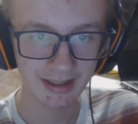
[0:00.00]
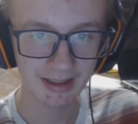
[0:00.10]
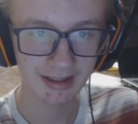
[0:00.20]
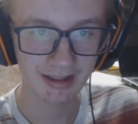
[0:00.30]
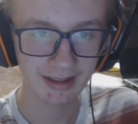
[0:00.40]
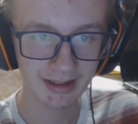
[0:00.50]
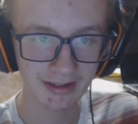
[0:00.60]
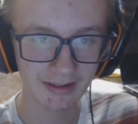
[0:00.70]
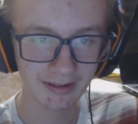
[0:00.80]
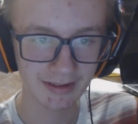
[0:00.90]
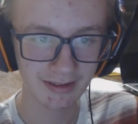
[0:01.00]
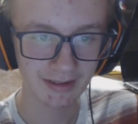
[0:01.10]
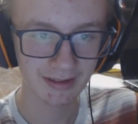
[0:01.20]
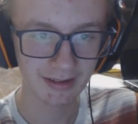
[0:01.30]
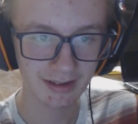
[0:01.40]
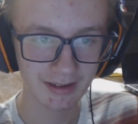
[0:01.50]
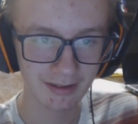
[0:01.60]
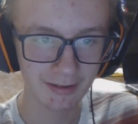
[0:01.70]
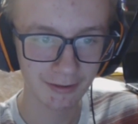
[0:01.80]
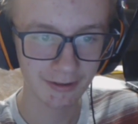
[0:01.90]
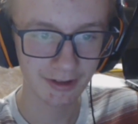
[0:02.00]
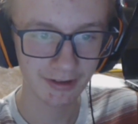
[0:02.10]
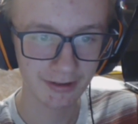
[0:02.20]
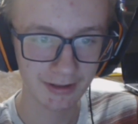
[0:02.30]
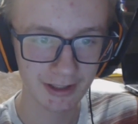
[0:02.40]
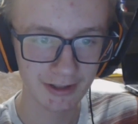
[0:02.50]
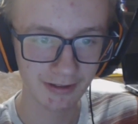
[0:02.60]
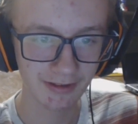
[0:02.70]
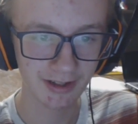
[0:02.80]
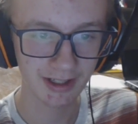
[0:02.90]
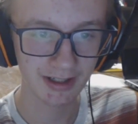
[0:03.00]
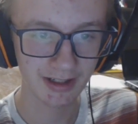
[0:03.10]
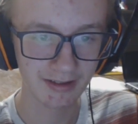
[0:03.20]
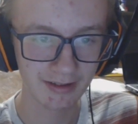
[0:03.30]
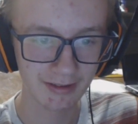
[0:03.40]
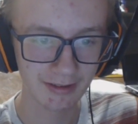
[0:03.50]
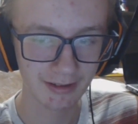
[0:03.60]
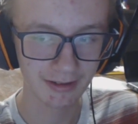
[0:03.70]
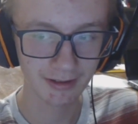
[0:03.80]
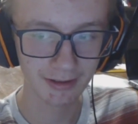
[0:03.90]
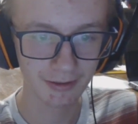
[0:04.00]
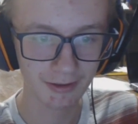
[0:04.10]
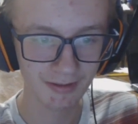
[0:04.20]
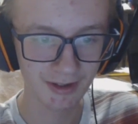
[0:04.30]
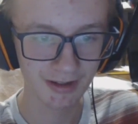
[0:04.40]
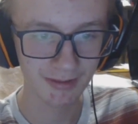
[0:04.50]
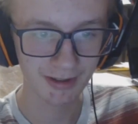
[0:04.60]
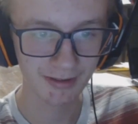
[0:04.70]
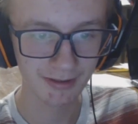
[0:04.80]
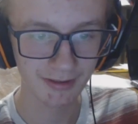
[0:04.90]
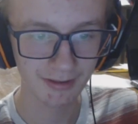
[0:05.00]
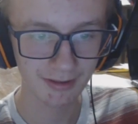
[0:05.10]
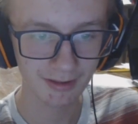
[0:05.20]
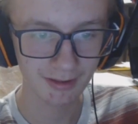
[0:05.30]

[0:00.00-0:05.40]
And I think those are all the questions that I got on the YouTube comments.